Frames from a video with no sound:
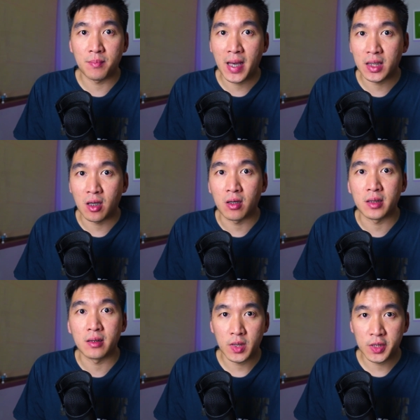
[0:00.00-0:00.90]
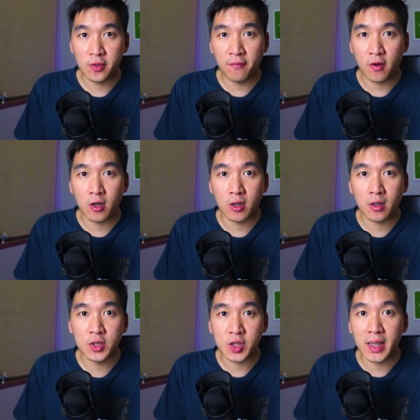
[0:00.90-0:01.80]
in Python. But so
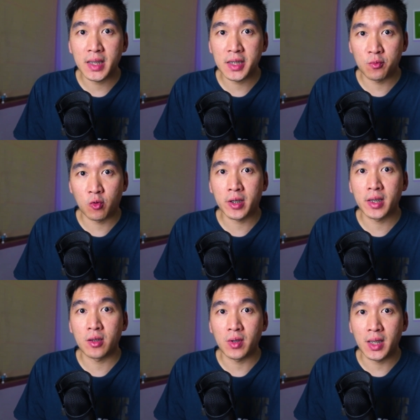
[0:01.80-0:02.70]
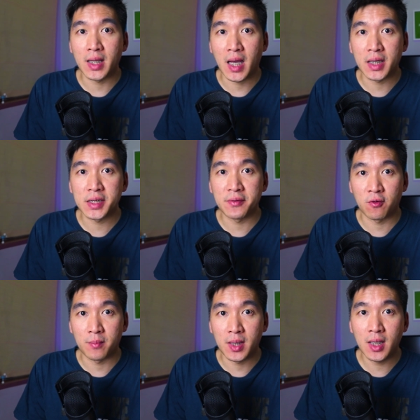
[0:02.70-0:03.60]
far, Shiny is working really nice
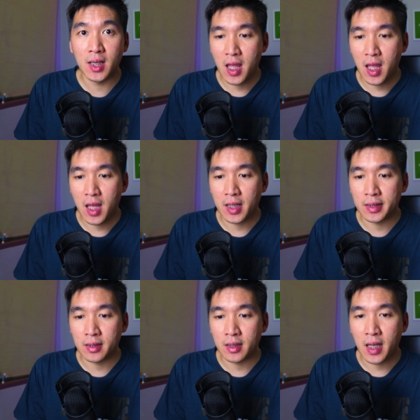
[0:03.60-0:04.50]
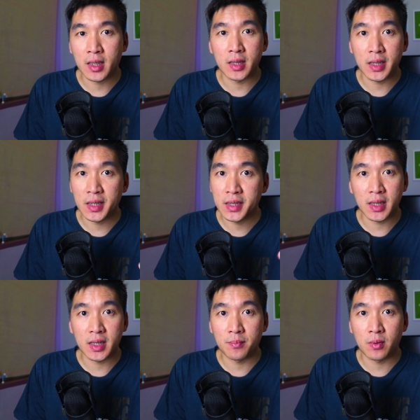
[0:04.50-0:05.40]
for me, and I could
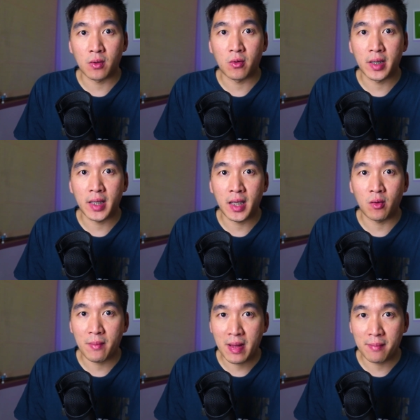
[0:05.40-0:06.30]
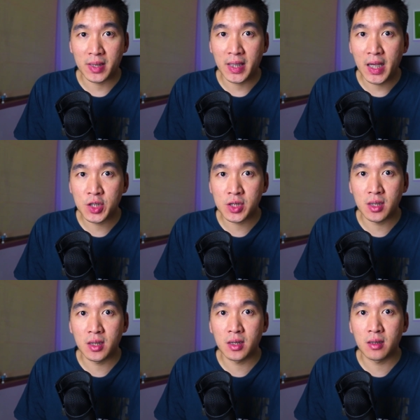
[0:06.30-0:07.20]
easily deploy a web
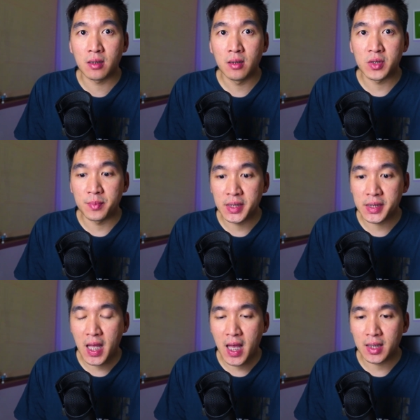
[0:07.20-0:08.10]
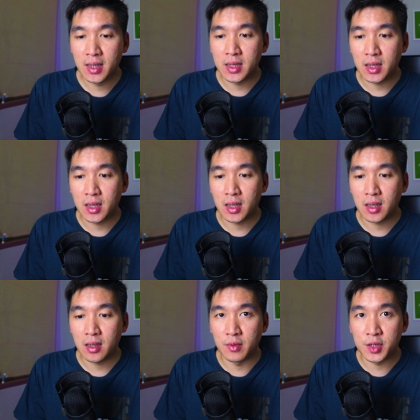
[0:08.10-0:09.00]
application, which means that
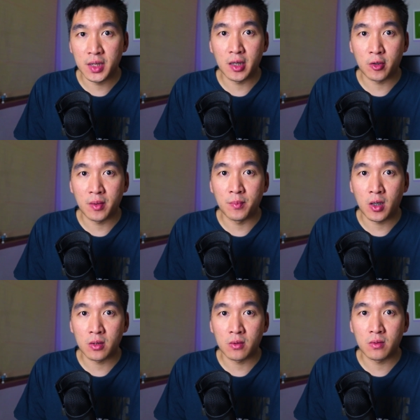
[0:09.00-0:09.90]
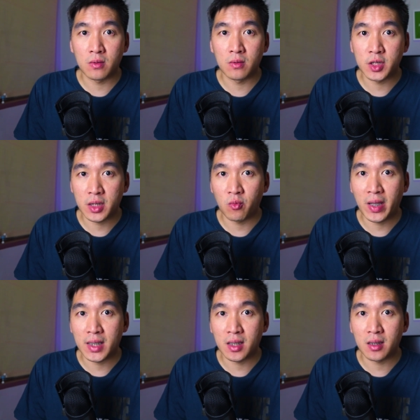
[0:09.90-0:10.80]
the machine learning model
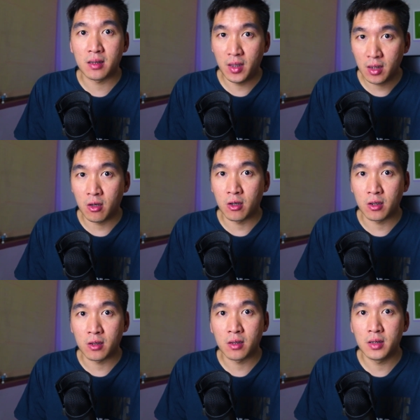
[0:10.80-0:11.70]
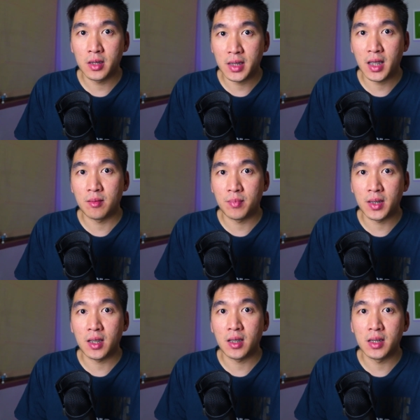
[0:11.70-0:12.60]
generated in R could then
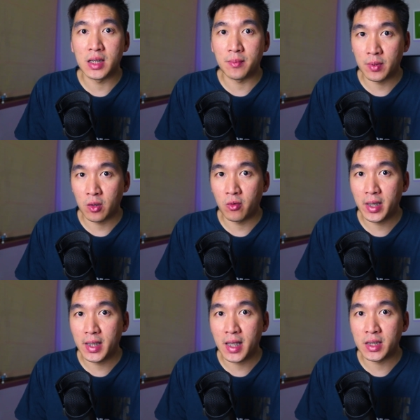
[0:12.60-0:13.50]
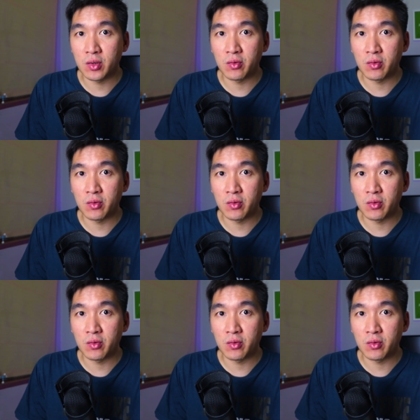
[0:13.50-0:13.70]
be deployed and